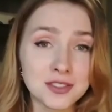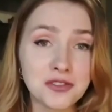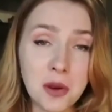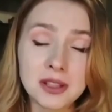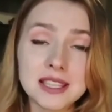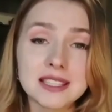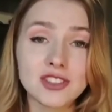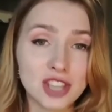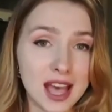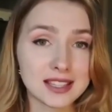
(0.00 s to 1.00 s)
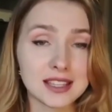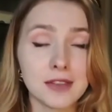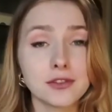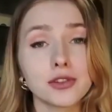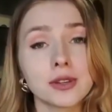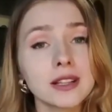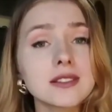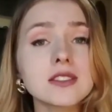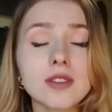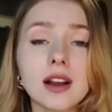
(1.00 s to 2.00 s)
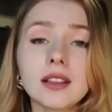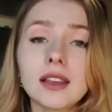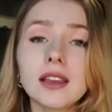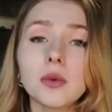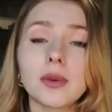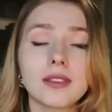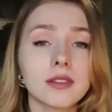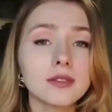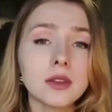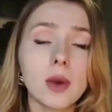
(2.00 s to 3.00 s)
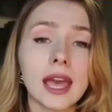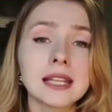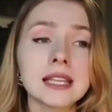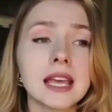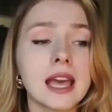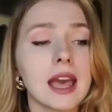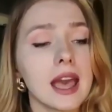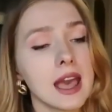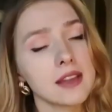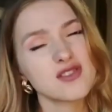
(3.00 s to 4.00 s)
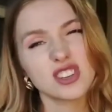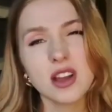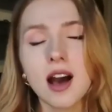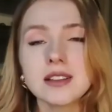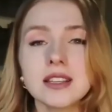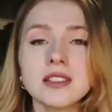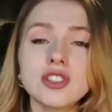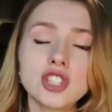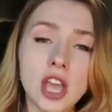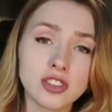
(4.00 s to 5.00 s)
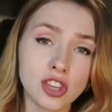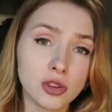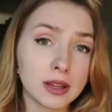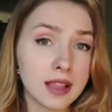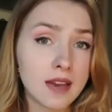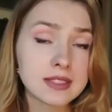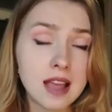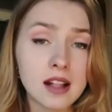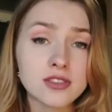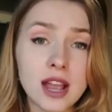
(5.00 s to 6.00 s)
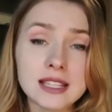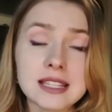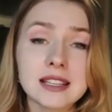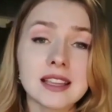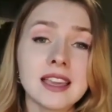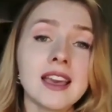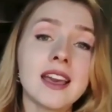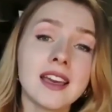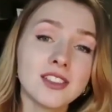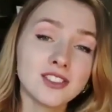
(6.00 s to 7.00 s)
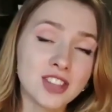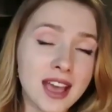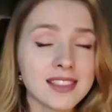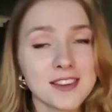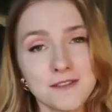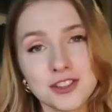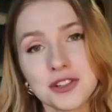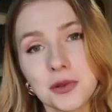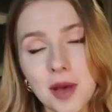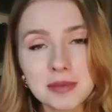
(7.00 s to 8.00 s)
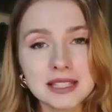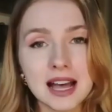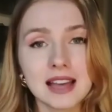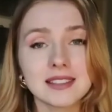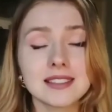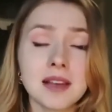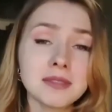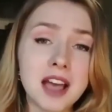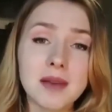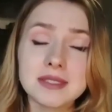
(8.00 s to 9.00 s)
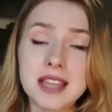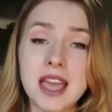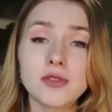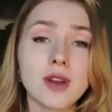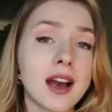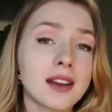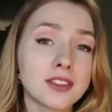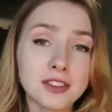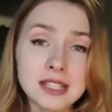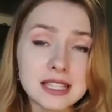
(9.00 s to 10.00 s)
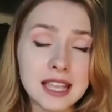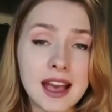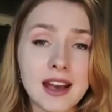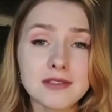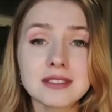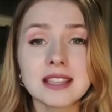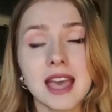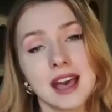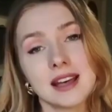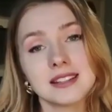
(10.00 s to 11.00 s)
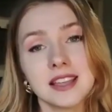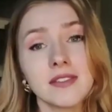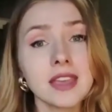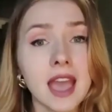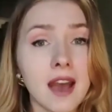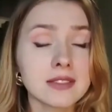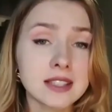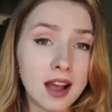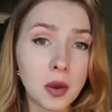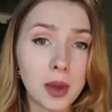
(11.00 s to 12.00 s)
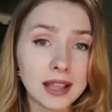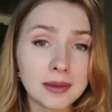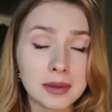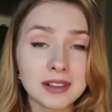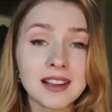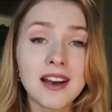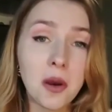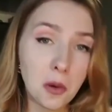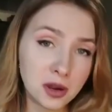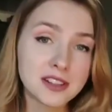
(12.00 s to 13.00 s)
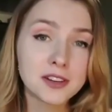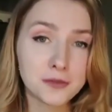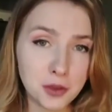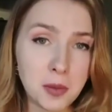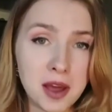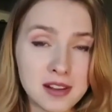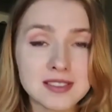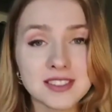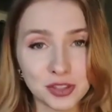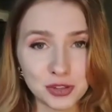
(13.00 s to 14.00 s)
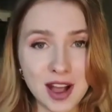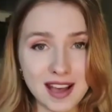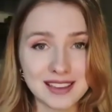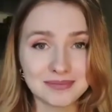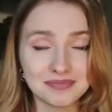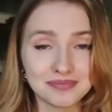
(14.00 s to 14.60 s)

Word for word: I strongly suggest if you're really struggling with losing weight and you're not into changing your lifestyle drastically, check the official websites. Sometimes they run good discounts, and if they have stock available, order a few bottles to try.